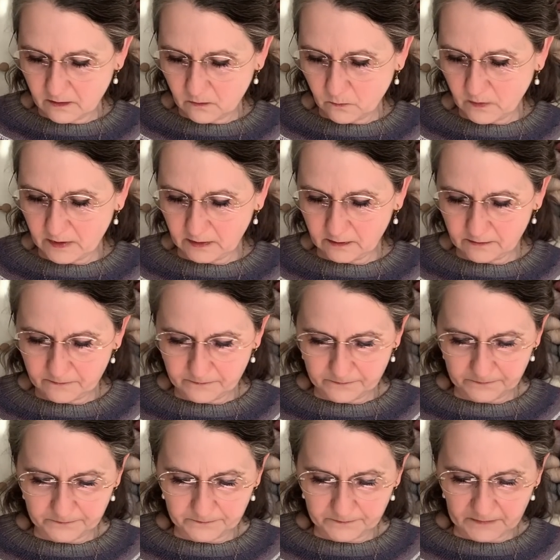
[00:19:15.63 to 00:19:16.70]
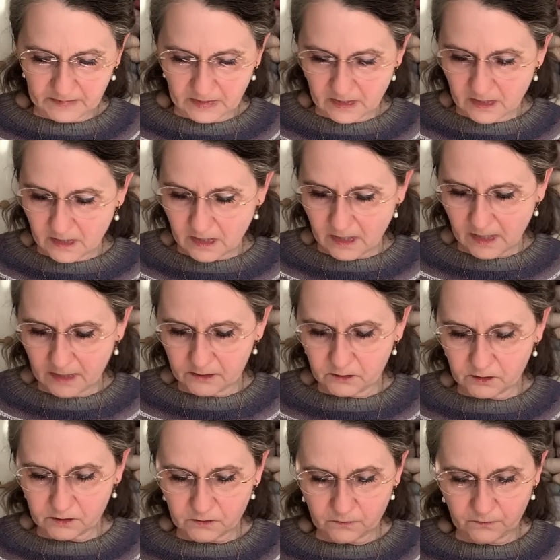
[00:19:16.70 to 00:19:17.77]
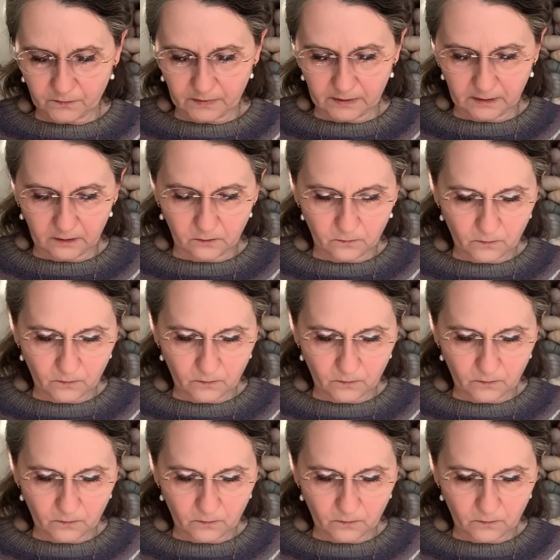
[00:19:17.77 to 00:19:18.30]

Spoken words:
well, I just fell